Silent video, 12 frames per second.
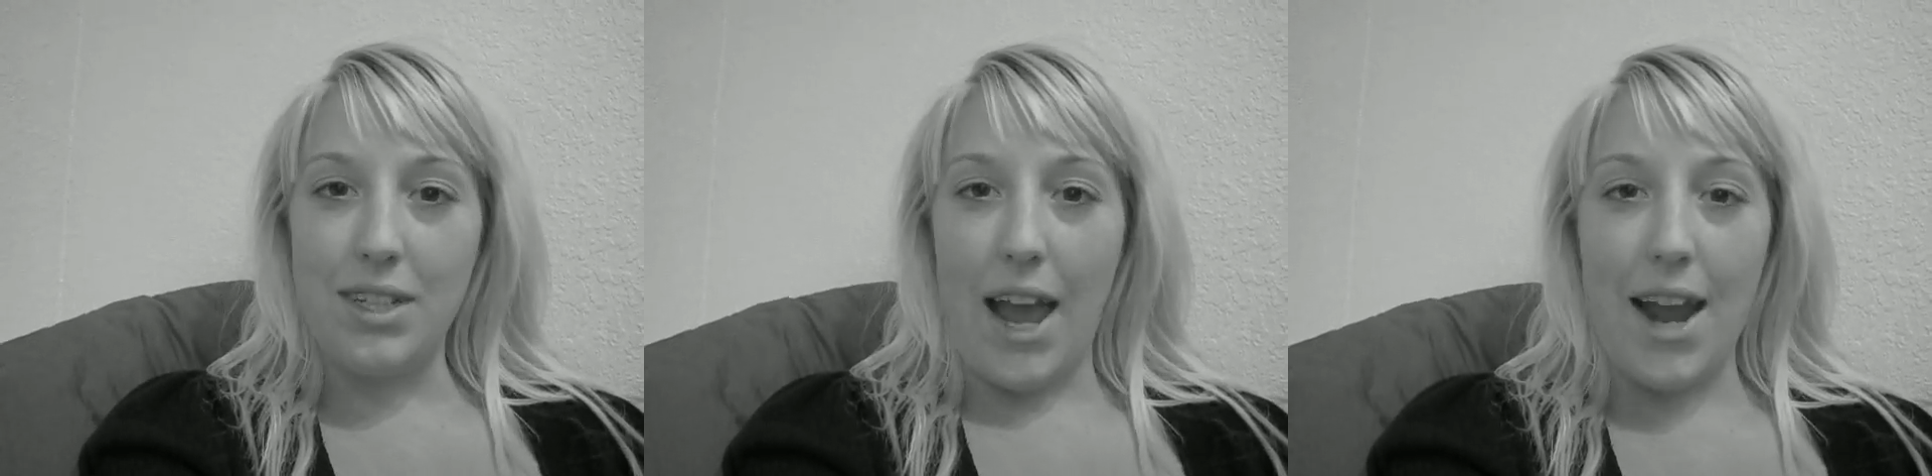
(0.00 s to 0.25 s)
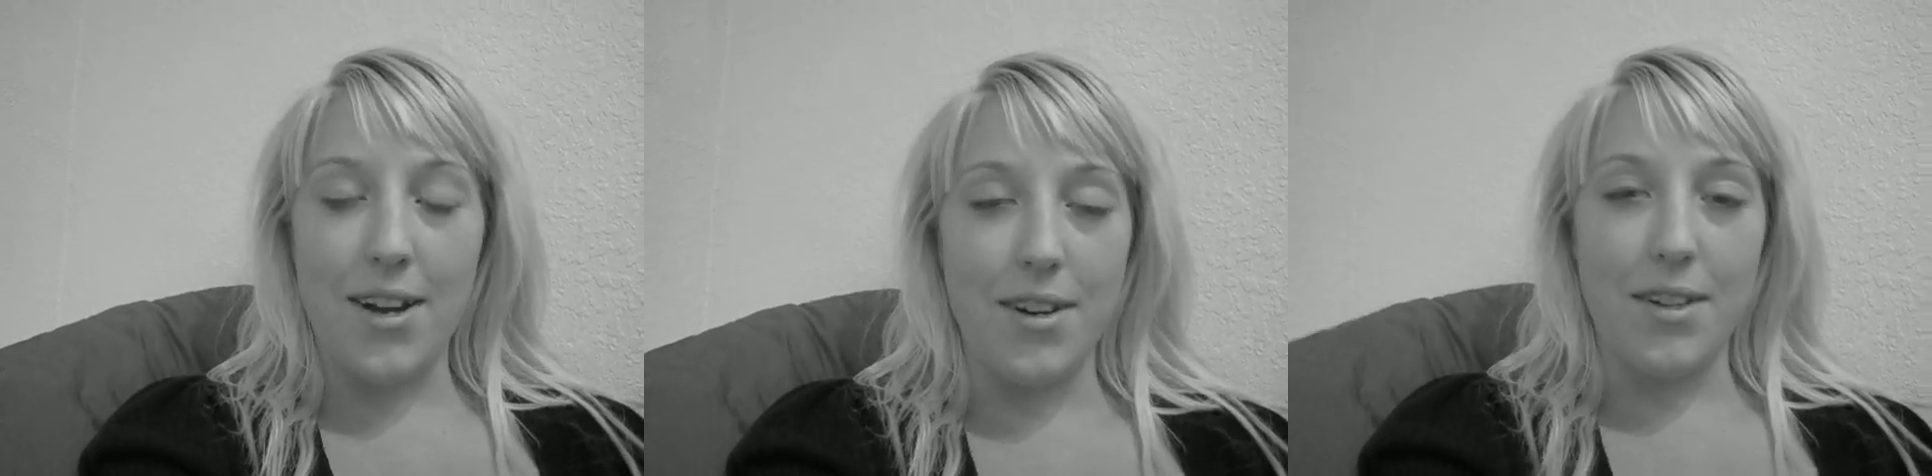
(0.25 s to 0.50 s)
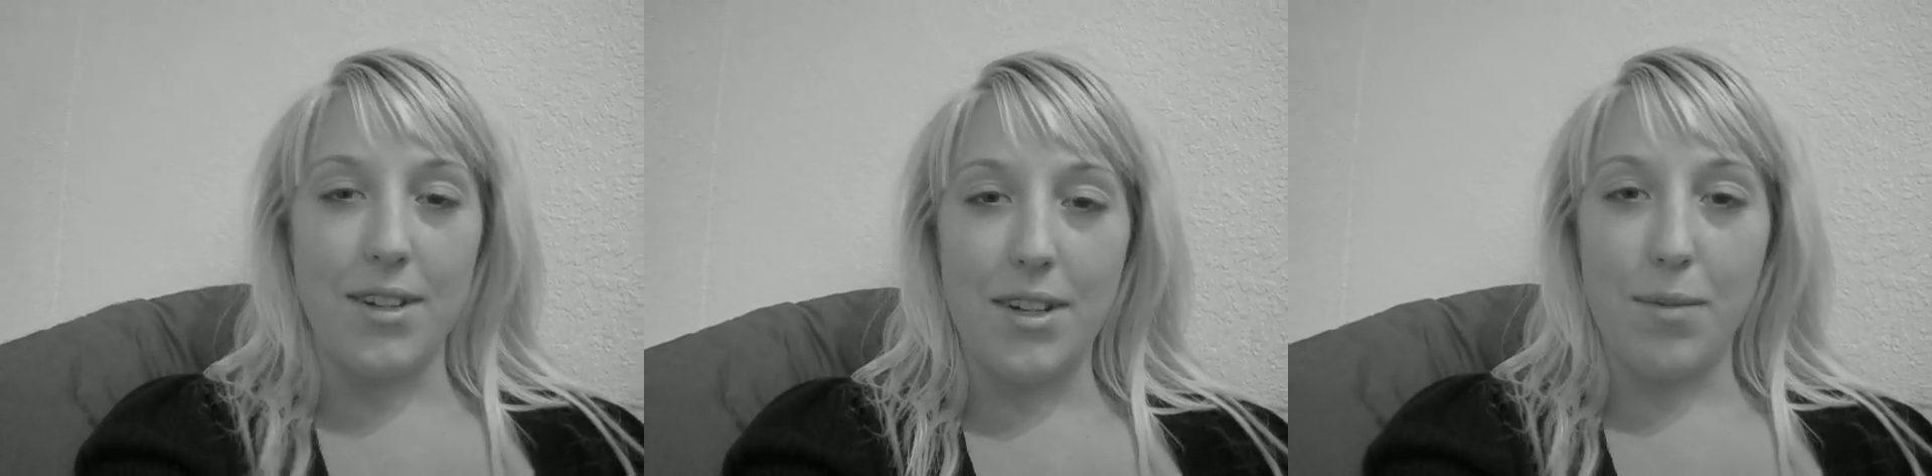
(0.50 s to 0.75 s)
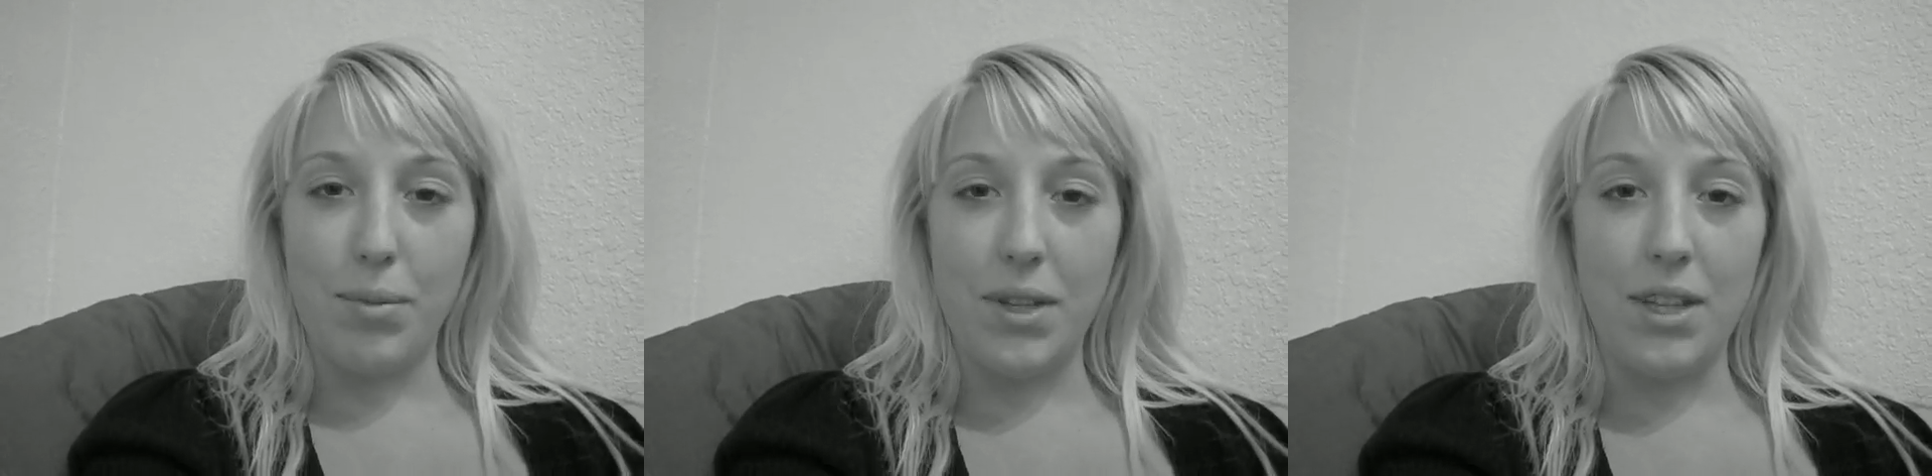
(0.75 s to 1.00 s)
tired and
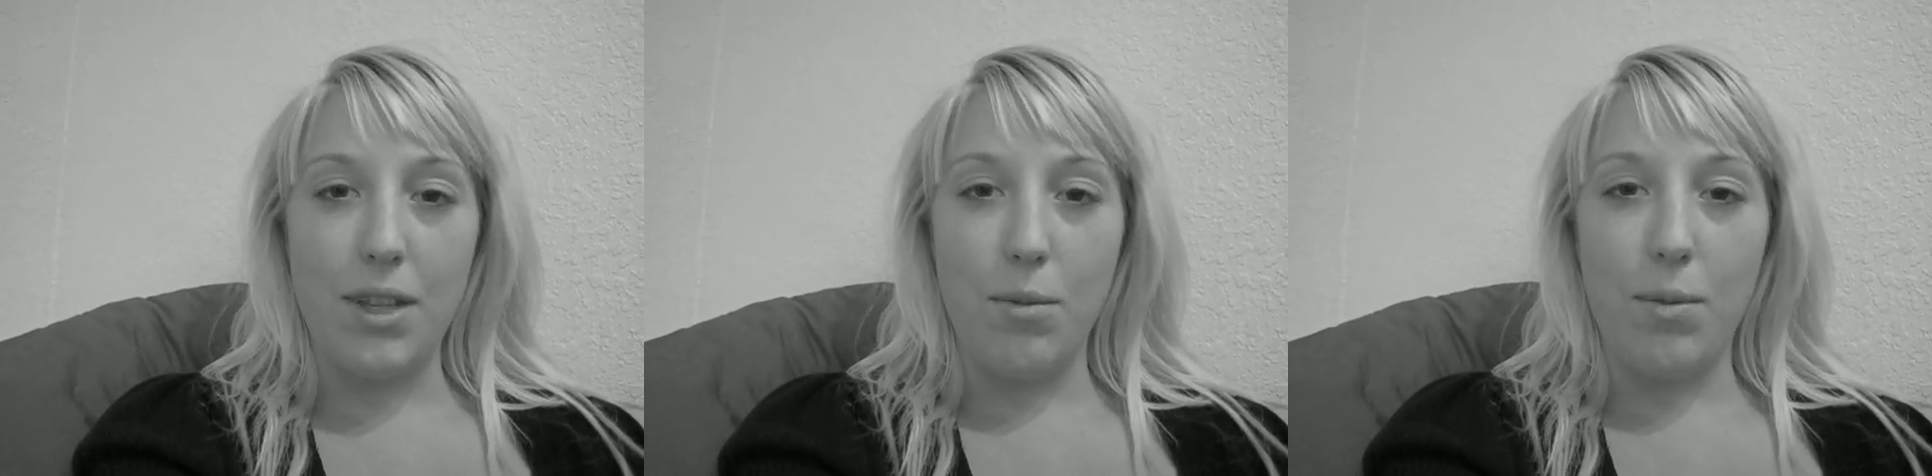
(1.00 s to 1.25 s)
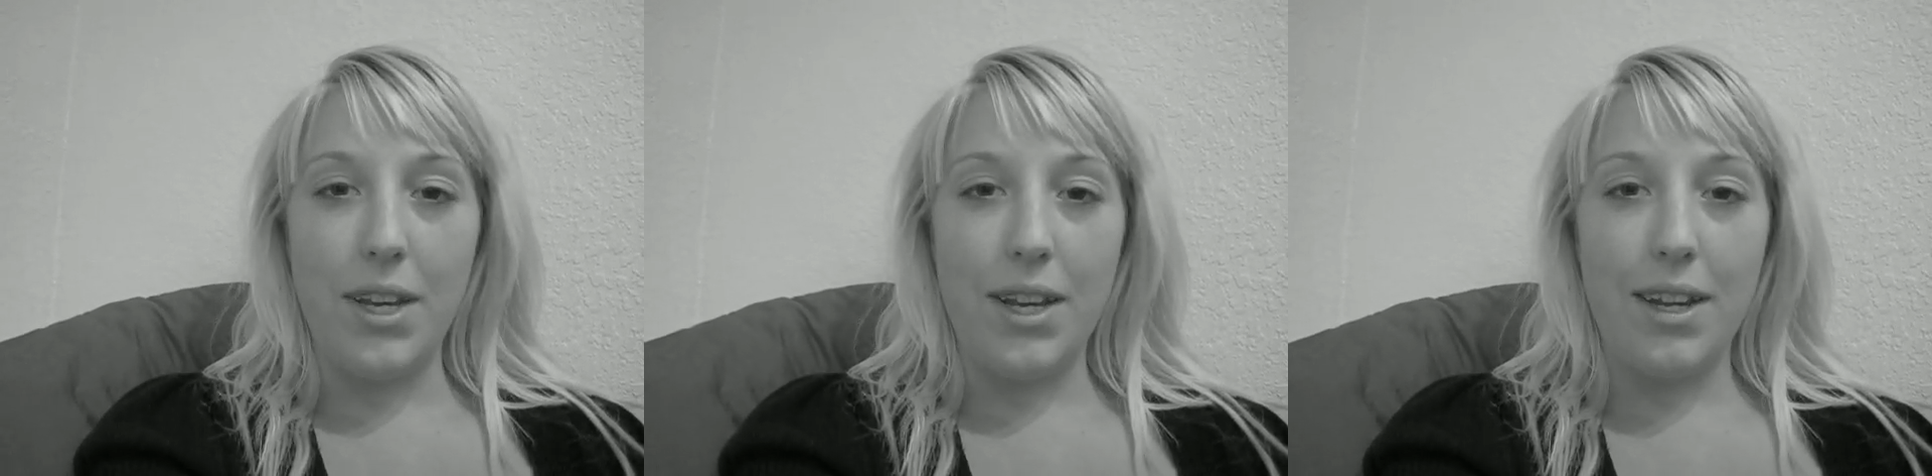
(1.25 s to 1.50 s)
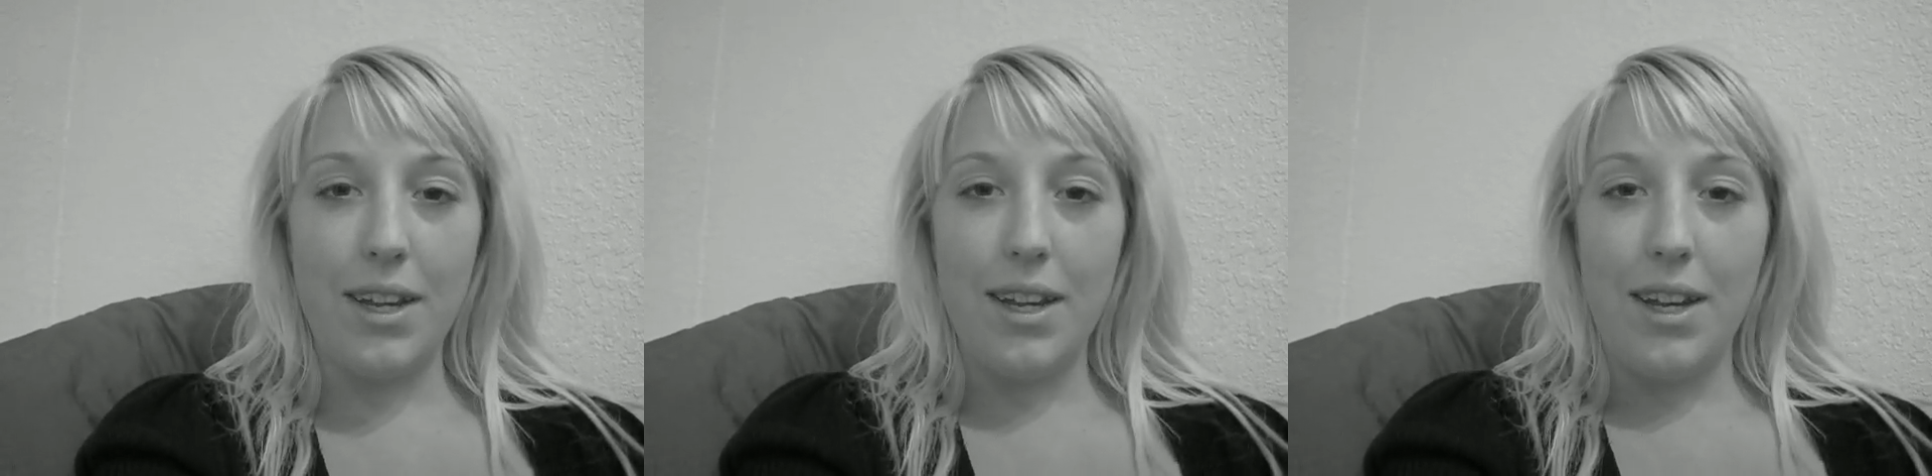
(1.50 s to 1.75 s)
completely weak